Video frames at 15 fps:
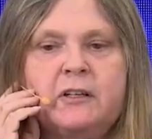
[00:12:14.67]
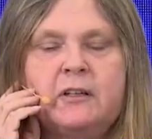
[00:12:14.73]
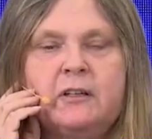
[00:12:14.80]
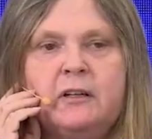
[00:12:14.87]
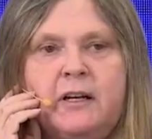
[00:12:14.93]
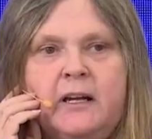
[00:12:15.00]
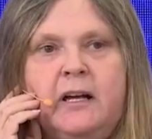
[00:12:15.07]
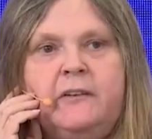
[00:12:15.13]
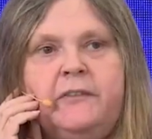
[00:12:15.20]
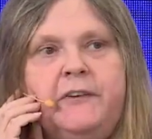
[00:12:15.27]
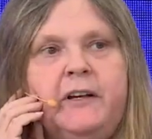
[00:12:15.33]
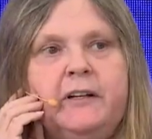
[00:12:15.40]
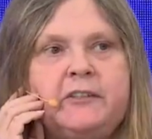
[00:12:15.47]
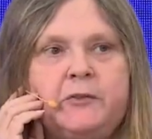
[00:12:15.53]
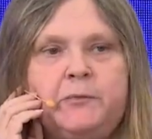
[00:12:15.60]
a
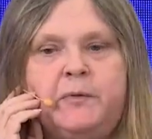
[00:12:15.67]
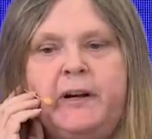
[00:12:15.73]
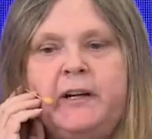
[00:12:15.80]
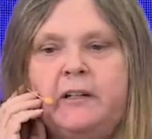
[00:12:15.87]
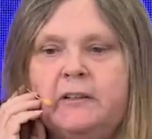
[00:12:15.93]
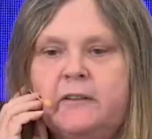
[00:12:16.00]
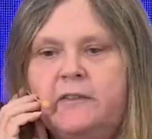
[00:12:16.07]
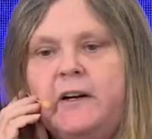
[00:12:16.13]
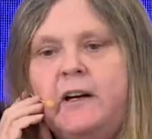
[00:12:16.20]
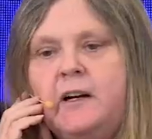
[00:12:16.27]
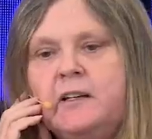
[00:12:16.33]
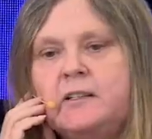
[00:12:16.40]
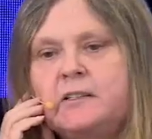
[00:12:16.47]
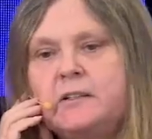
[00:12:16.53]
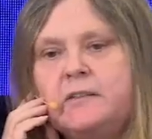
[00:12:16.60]
cafe to break the
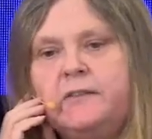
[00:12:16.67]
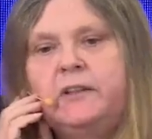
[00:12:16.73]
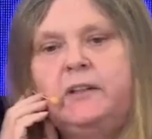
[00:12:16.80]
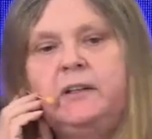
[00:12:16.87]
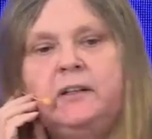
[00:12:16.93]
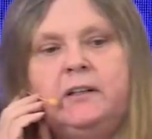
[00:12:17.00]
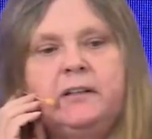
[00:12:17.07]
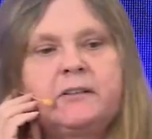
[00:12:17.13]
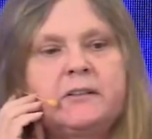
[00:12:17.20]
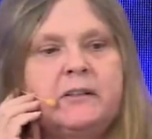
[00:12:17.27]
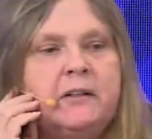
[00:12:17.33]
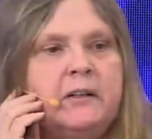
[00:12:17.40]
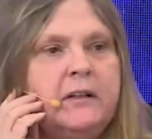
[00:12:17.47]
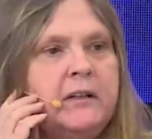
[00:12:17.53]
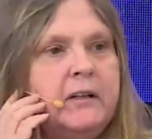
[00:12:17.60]
fast if needed
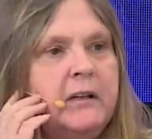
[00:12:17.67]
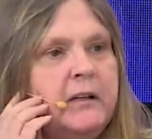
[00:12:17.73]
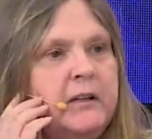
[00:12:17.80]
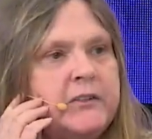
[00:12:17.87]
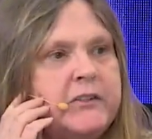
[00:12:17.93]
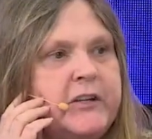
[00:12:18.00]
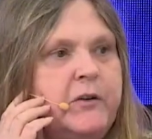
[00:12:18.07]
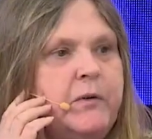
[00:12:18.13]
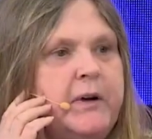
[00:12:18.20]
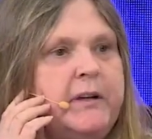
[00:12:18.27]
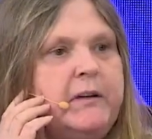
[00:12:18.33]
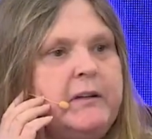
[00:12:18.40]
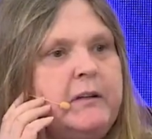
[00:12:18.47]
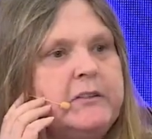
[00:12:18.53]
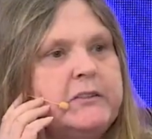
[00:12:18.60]
as
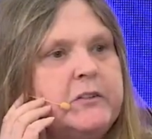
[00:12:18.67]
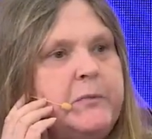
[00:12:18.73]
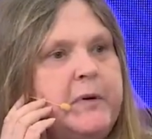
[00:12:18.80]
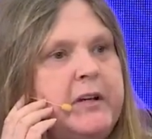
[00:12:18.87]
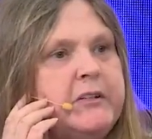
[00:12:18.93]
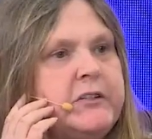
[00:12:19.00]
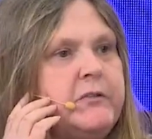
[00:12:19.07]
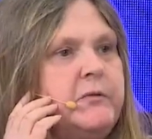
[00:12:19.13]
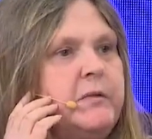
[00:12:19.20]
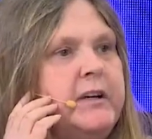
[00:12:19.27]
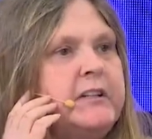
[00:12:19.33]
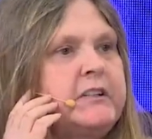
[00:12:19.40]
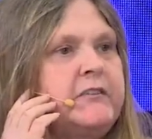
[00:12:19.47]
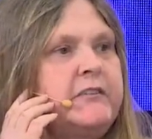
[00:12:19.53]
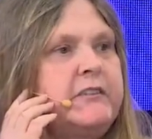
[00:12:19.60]
the patient
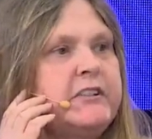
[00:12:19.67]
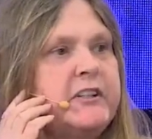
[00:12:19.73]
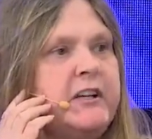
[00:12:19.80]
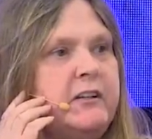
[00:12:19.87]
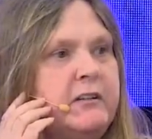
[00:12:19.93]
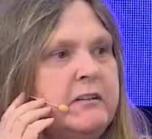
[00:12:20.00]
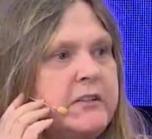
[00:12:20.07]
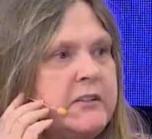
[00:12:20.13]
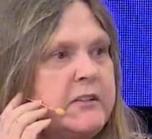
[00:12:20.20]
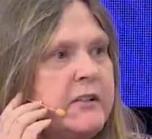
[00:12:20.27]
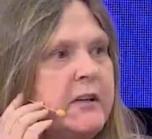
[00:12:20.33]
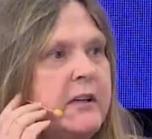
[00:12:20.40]
waits for results